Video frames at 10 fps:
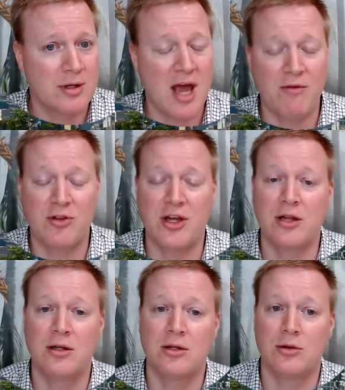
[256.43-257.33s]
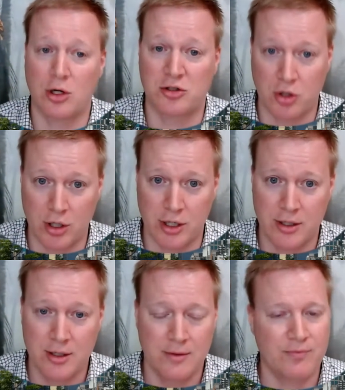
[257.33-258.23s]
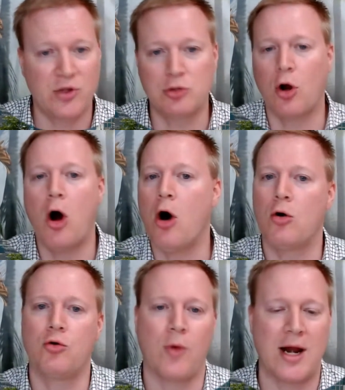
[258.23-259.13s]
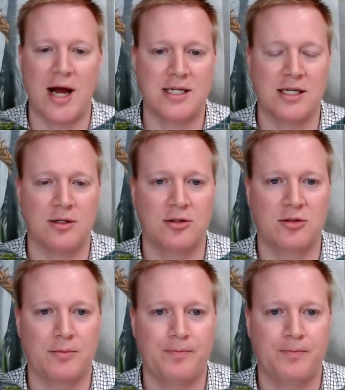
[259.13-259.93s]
everything looks good. Those are all great ideas.